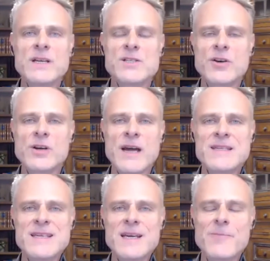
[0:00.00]
It's a good
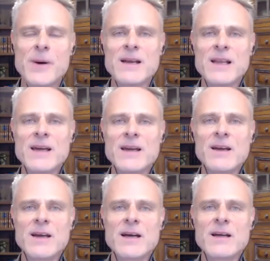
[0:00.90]
idea. But
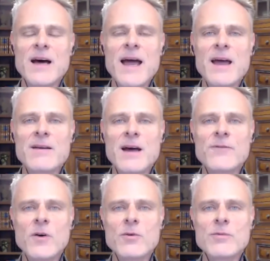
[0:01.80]
I had a
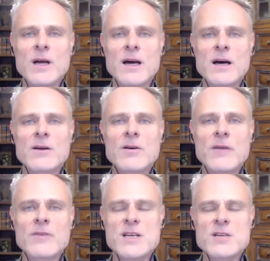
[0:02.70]
phone
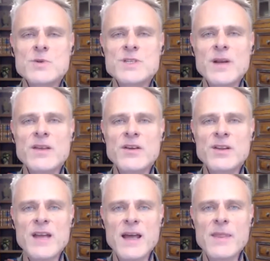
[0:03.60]
conversation with somebody the other
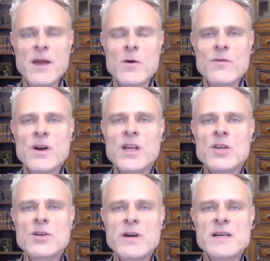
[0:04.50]
day, and they were very
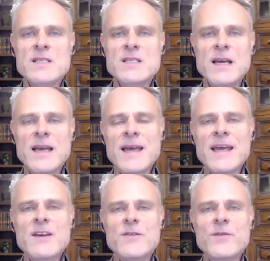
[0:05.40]
curious
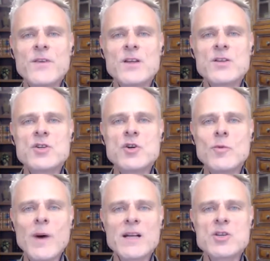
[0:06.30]
if too
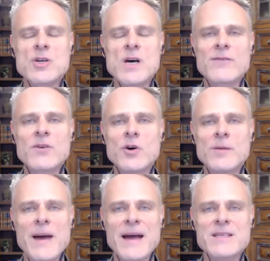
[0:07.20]
much of good
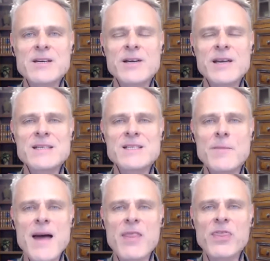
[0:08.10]
bacteria is a
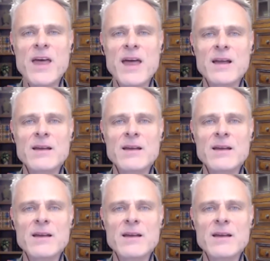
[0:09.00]
bad thing.